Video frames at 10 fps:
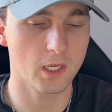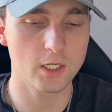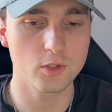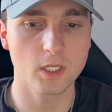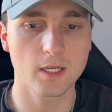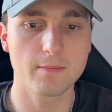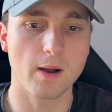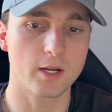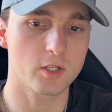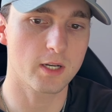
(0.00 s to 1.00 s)
And you can
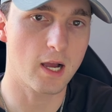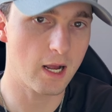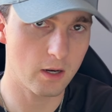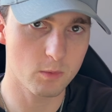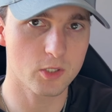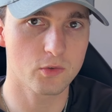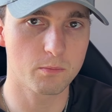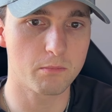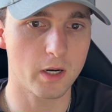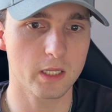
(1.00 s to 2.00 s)
imagine how much
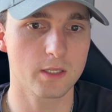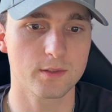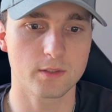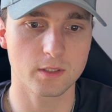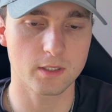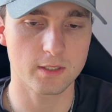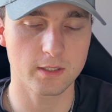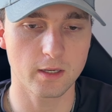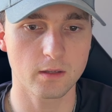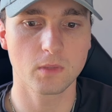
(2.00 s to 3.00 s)
money this is going to
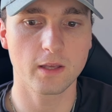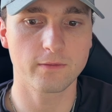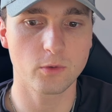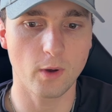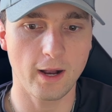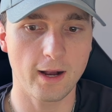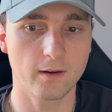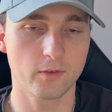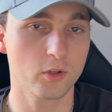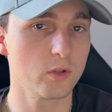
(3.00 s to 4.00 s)
save if you
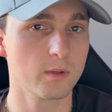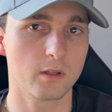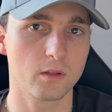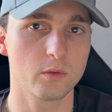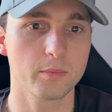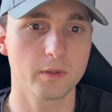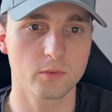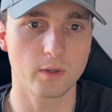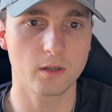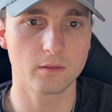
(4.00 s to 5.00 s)
have a human in the loop as well.